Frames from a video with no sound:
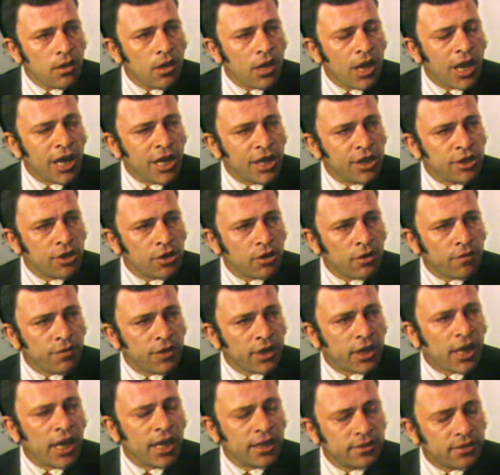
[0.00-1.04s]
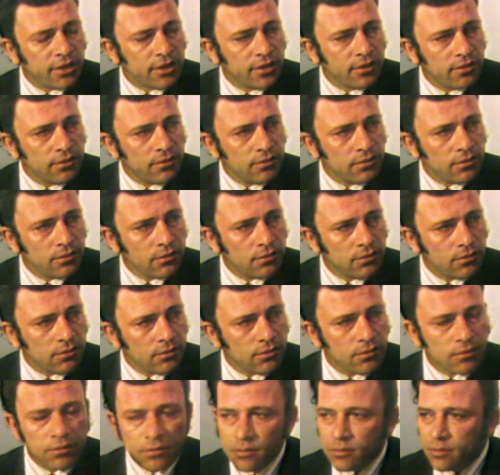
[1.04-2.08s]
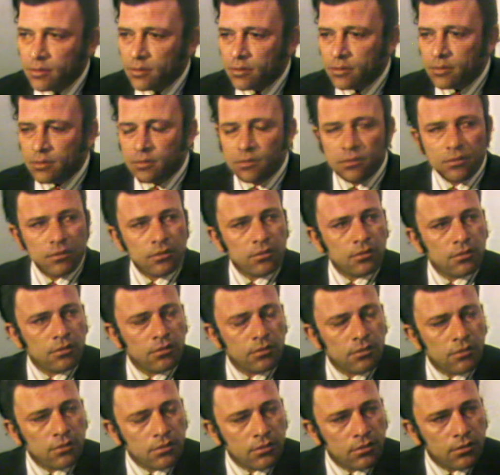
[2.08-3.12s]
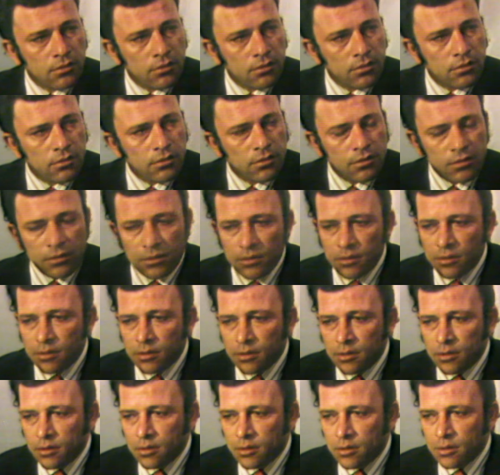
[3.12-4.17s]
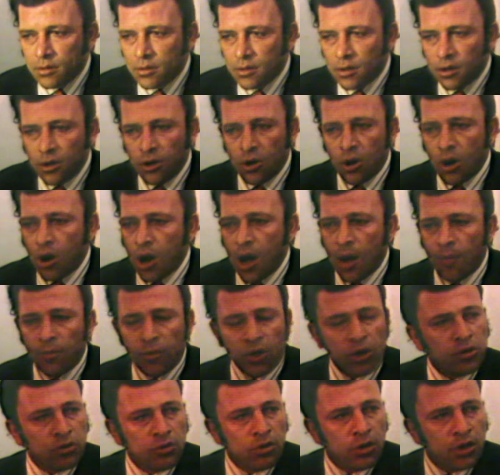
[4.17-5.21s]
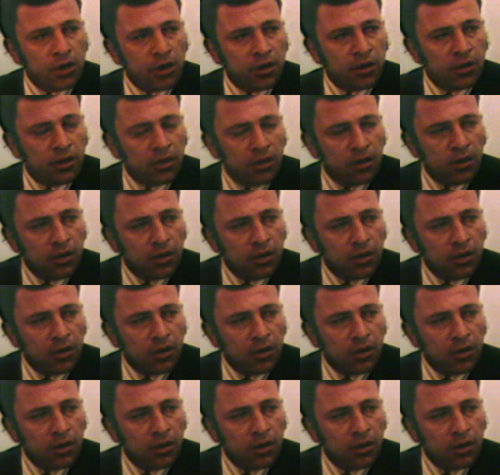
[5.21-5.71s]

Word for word: a leader of the country. Are you worried by an invasion from Turkey? No, I'm not worried.